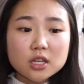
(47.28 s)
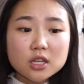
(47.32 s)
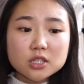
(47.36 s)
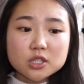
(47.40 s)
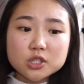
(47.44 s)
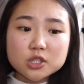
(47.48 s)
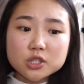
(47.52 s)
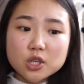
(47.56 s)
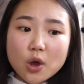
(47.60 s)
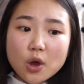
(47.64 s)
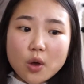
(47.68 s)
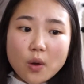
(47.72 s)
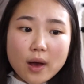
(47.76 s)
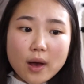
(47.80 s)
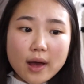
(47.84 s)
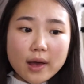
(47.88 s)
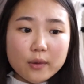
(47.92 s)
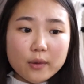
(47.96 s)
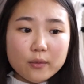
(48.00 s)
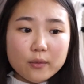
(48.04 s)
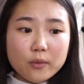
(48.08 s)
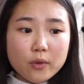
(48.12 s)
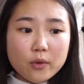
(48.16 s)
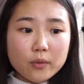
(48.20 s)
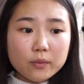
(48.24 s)
so I
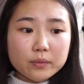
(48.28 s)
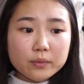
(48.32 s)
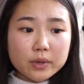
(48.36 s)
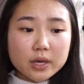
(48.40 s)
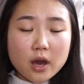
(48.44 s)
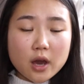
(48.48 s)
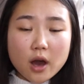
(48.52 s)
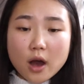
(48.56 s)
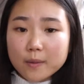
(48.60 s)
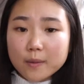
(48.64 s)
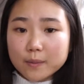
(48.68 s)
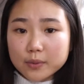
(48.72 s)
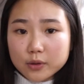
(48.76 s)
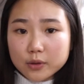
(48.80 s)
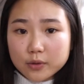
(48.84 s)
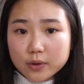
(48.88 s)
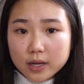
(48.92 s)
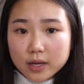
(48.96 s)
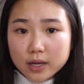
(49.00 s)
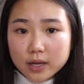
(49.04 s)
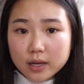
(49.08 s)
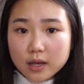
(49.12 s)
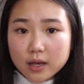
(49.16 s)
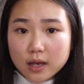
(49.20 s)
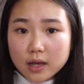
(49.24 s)
won't be
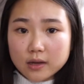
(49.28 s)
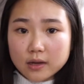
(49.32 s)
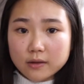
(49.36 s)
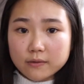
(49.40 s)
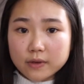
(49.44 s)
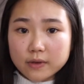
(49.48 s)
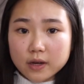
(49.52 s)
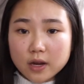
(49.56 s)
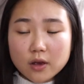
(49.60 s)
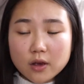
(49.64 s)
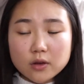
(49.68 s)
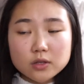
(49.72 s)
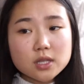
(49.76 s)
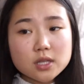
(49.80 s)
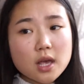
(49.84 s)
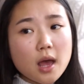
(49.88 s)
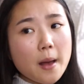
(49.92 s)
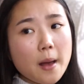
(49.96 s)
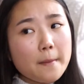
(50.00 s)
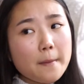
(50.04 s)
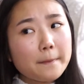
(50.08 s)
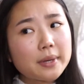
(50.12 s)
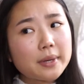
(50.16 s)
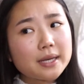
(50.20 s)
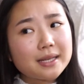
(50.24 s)
uploading any videos,
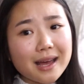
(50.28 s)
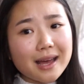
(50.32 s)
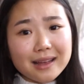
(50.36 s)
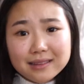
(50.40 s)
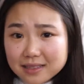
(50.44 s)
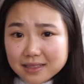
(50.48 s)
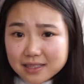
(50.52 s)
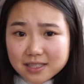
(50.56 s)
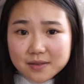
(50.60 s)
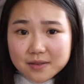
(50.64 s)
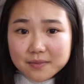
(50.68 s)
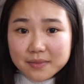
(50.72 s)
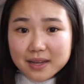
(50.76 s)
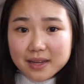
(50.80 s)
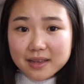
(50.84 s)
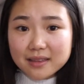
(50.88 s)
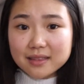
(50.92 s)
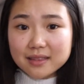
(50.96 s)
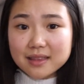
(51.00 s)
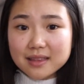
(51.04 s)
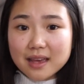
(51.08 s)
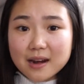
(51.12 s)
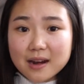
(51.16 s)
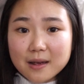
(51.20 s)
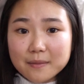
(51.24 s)
but that doesn't
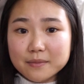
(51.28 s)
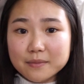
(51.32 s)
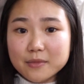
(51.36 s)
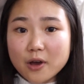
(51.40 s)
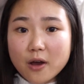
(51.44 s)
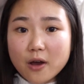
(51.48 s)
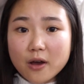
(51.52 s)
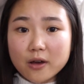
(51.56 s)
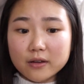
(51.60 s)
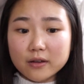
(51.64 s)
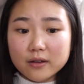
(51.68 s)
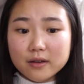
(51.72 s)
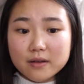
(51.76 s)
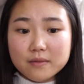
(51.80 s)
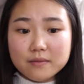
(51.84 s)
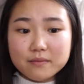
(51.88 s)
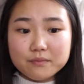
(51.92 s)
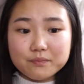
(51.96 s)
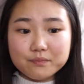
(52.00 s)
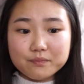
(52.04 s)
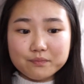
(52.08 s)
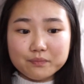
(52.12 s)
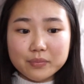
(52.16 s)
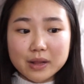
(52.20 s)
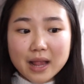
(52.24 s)
mean that I'm not
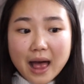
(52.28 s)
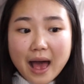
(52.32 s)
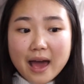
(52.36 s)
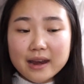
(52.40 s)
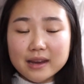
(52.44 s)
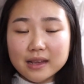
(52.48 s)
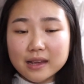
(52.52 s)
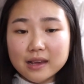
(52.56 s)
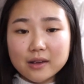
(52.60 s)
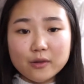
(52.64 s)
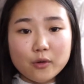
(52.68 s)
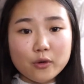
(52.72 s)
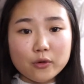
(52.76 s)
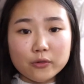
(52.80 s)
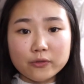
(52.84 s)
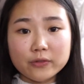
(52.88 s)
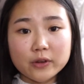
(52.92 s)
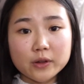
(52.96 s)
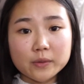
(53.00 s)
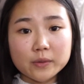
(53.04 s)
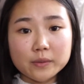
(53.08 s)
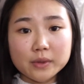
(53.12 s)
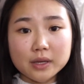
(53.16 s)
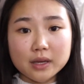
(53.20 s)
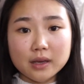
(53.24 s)
planning or
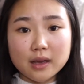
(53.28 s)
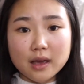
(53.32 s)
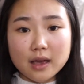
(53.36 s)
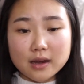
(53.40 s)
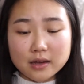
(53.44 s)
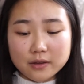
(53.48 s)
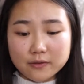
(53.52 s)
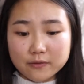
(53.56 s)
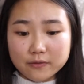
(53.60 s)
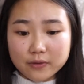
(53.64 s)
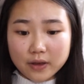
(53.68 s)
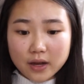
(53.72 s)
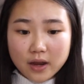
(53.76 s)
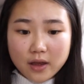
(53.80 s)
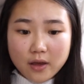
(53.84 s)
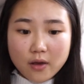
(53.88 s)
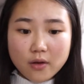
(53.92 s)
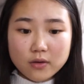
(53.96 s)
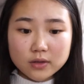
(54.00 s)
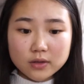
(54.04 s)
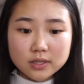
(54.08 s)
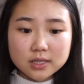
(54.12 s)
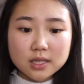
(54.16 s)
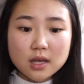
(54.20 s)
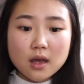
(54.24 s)
filming any
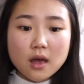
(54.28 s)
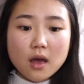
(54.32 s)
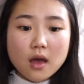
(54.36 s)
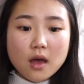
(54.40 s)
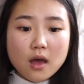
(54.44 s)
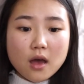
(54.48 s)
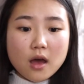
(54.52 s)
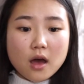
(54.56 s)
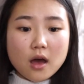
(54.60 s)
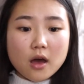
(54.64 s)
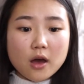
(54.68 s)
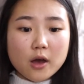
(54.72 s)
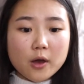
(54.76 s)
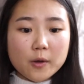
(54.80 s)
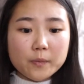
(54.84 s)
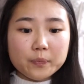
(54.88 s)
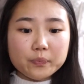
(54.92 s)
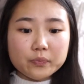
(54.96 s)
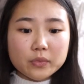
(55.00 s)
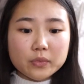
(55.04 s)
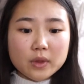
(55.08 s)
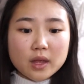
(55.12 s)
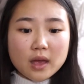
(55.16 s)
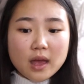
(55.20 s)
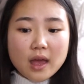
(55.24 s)
videos.
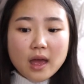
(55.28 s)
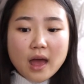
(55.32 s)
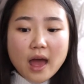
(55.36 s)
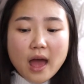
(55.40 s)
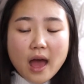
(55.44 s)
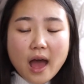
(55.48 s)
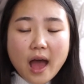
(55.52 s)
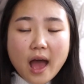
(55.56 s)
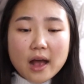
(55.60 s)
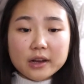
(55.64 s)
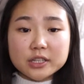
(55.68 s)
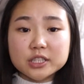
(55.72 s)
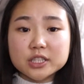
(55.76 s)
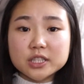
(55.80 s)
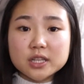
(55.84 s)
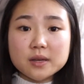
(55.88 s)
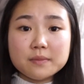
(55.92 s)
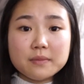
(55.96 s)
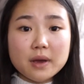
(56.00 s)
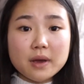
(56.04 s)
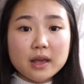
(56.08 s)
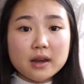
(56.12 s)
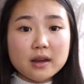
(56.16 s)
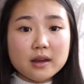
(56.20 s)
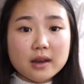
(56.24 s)
Um, actually
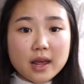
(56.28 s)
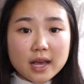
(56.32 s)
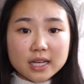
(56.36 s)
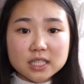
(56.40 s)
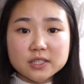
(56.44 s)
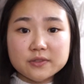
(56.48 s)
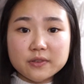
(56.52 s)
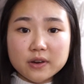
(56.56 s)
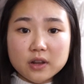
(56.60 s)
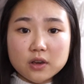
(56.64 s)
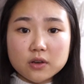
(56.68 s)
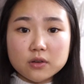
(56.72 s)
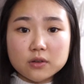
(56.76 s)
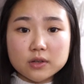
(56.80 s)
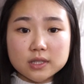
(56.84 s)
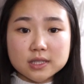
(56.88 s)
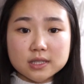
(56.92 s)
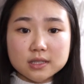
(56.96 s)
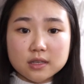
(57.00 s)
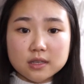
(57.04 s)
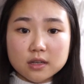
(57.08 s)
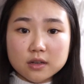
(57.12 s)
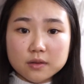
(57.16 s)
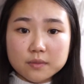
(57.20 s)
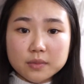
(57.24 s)
my next video is
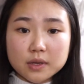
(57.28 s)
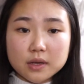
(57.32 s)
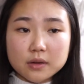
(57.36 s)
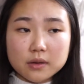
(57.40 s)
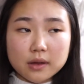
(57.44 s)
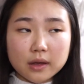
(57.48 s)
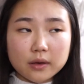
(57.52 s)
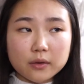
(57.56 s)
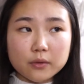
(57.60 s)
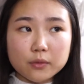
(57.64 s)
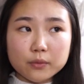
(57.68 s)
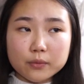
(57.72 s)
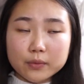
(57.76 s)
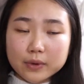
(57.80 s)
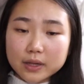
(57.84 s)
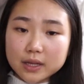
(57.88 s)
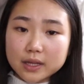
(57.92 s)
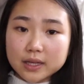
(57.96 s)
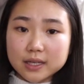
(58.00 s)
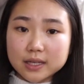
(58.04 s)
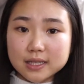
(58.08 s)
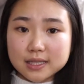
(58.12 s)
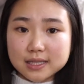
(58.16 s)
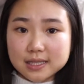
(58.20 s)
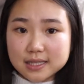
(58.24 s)
gonna be like a
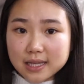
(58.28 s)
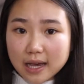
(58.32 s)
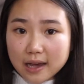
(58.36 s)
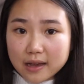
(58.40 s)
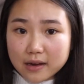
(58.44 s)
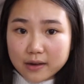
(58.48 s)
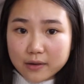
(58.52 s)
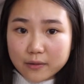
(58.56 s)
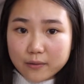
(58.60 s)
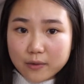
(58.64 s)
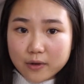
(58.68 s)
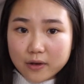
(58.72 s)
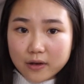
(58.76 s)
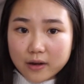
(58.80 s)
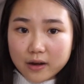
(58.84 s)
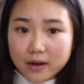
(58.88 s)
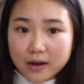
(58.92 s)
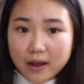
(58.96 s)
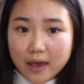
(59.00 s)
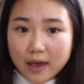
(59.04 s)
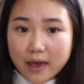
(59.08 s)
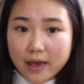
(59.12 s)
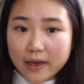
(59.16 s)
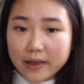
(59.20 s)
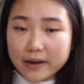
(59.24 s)
really exciting one
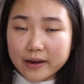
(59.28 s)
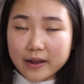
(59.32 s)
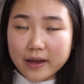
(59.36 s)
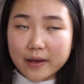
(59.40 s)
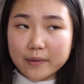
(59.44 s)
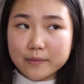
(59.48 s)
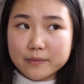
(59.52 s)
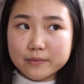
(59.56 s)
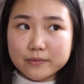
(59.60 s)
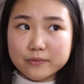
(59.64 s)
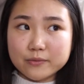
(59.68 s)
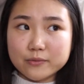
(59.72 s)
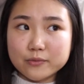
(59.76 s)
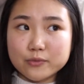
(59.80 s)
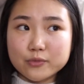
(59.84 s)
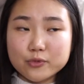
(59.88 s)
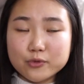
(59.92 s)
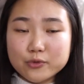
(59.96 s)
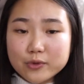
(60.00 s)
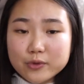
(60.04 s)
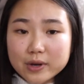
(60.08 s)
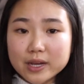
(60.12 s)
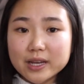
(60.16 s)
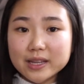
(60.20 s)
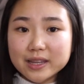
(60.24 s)
and I'm
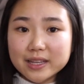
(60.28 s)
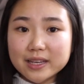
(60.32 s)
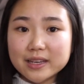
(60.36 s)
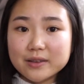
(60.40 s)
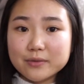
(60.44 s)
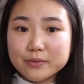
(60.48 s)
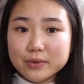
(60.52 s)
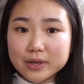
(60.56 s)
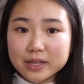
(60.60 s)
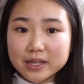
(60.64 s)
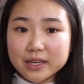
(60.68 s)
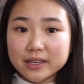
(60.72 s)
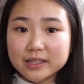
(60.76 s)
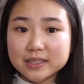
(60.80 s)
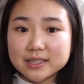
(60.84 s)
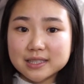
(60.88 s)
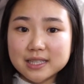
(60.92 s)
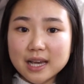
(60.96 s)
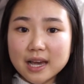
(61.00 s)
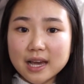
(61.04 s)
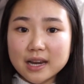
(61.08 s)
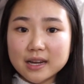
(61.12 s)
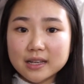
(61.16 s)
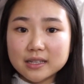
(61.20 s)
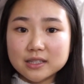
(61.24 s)
really really
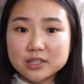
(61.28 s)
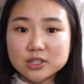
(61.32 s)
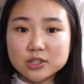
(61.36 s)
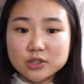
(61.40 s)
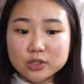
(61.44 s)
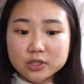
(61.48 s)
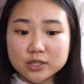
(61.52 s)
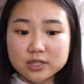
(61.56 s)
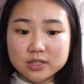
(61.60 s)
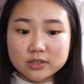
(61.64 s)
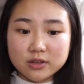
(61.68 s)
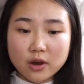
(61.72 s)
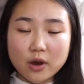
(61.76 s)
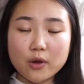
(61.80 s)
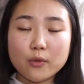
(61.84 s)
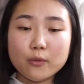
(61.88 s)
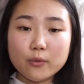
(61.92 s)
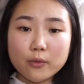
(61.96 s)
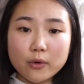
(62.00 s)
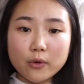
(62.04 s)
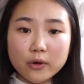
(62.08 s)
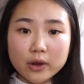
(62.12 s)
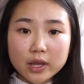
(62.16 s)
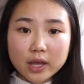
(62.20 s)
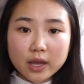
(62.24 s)
excited to start
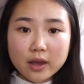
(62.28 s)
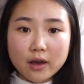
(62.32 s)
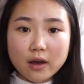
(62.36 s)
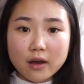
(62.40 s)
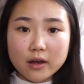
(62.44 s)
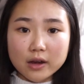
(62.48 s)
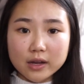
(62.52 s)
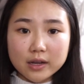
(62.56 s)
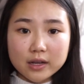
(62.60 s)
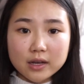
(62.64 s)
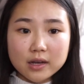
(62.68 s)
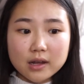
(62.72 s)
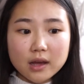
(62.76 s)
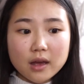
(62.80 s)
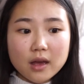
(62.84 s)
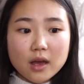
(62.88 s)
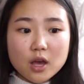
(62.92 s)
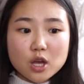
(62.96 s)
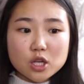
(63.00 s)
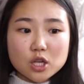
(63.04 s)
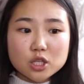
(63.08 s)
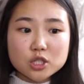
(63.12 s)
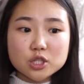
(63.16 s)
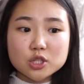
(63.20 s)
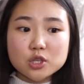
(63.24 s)
working on it
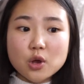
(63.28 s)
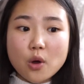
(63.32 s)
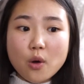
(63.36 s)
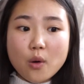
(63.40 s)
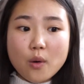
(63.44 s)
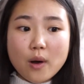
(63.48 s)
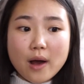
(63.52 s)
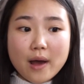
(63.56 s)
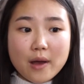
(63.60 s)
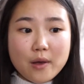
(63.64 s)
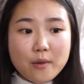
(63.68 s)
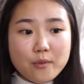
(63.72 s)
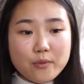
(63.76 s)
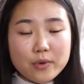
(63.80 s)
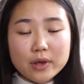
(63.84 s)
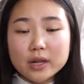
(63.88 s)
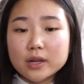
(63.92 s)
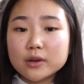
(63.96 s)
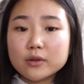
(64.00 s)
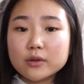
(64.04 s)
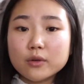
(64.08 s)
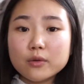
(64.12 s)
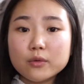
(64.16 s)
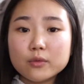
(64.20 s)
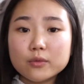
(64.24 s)
so I really
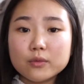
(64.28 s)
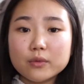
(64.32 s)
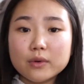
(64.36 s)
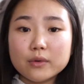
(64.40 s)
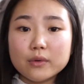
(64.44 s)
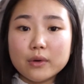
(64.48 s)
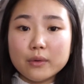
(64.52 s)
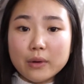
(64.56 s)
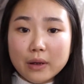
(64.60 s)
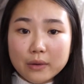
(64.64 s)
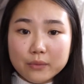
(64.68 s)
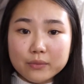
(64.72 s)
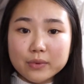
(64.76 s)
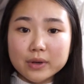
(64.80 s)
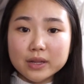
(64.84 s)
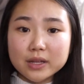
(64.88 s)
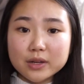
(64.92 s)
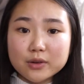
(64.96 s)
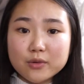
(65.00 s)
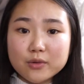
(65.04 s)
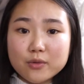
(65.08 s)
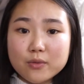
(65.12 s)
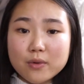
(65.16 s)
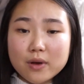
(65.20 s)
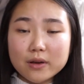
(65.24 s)
don't I really
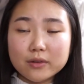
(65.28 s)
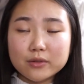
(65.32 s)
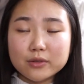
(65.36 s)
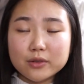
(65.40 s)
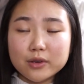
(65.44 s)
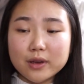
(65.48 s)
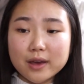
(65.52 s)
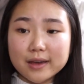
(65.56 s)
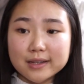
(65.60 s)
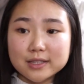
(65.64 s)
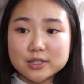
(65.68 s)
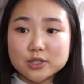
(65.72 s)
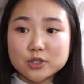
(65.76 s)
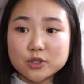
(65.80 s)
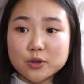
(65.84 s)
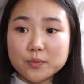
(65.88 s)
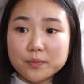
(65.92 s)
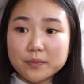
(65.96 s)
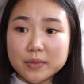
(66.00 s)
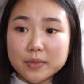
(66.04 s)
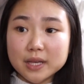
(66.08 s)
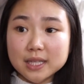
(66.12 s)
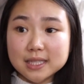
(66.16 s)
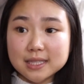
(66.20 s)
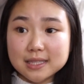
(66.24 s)
don't want you guys to
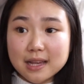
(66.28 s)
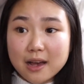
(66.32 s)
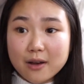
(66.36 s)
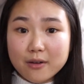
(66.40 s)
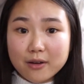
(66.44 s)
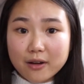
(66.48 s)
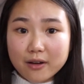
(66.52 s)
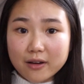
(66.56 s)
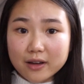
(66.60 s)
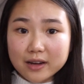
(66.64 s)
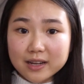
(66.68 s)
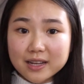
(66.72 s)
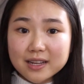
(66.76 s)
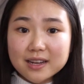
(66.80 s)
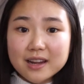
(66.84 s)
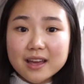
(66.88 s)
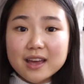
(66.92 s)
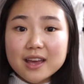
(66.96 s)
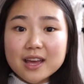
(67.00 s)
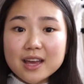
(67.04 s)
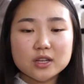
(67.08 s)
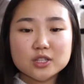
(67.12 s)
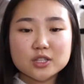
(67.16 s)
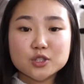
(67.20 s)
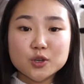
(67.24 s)
miss out on it
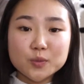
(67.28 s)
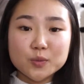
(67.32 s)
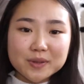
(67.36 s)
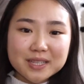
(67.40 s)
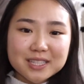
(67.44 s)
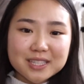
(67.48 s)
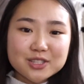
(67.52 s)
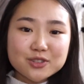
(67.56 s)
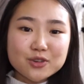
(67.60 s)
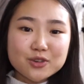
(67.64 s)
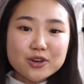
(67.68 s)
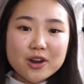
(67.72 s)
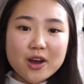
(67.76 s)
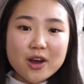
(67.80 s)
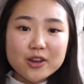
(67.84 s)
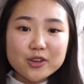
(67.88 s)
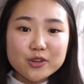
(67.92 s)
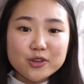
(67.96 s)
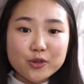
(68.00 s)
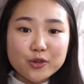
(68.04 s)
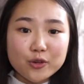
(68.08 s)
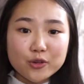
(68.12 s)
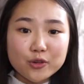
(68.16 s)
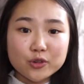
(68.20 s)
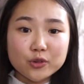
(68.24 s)
so please turn on
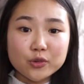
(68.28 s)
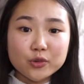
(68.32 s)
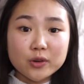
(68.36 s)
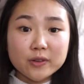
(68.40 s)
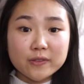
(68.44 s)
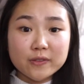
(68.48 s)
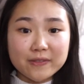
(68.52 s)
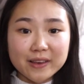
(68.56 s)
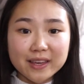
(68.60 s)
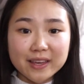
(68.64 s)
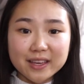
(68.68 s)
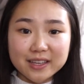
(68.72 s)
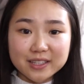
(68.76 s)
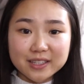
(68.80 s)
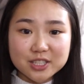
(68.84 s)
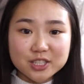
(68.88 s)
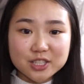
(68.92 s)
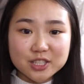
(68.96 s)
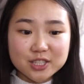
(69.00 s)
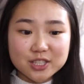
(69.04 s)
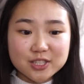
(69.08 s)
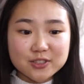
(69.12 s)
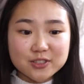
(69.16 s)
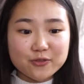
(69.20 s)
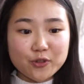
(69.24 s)
your
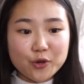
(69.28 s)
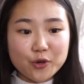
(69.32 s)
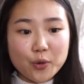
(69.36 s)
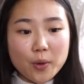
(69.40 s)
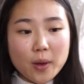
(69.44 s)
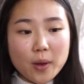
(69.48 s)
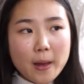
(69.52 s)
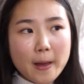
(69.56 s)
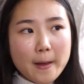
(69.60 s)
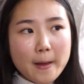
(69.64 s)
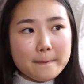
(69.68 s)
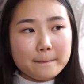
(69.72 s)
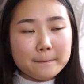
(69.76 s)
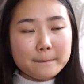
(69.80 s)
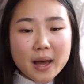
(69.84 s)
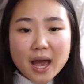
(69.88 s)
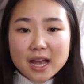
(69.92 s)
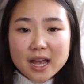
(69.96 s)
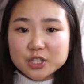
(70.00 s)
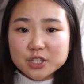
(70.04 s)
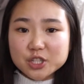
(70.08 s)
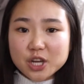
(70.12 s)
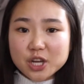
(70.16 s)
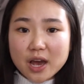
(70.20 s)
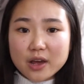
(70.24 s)
notifications for
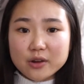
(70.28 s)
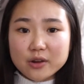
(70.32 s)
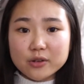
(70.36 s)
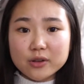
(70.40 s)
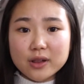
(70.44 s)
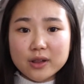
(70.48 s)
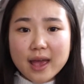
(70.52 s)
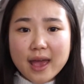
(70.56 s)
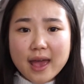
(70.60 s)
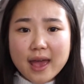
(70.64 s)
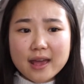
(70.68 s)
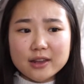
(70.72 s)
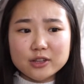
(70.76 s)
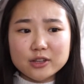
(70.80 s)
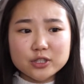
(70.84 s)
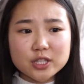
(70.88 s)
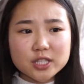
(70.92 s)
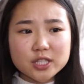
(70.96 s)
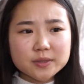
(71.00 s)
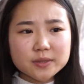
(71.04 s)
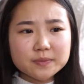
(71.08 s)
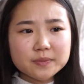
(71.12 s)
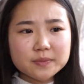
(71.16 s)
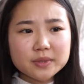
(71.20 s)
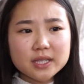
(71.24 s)
my channel and you
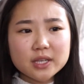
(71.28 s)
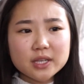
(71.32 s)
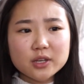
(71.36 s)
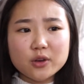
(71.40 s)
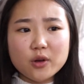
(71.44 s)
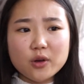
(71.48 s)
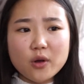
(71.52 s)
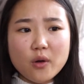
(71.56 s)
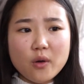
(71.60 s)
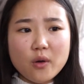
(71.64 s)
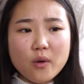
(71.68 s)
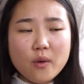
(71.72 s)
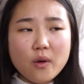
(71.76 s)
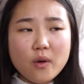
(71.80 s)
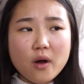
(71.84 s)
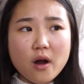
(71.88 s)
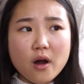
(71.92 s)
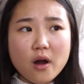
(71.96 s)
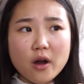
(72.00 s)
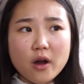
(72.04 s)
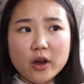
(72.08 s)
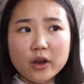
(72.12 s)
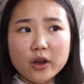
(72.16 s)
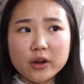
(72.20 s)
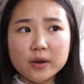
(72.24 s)
simply go
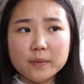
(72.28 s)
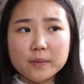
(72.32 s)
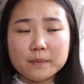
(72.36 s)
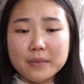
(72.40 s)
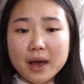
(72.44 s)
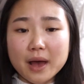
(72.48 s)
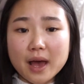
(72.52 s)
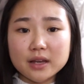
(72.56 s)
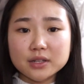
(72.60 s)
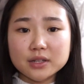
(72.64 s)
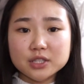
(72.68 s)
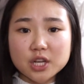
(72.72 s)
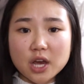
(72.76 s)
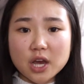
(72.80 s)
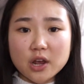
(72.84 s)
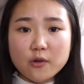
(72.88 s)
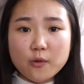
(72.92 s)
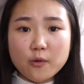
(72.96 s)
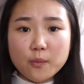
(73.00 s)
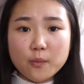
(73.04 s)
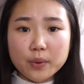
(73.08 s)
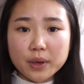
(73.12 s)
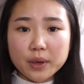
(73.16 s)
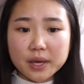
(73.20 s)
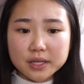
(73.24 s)
on my
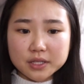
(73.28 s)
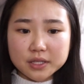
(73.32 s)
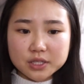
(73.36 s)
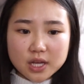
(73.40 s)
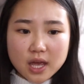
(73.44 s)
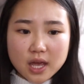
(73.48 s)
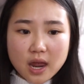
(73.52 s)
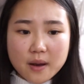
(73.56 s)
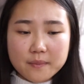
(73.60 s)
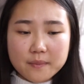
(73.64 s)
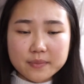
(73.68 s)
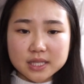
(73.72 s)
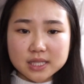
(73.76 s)
channel page and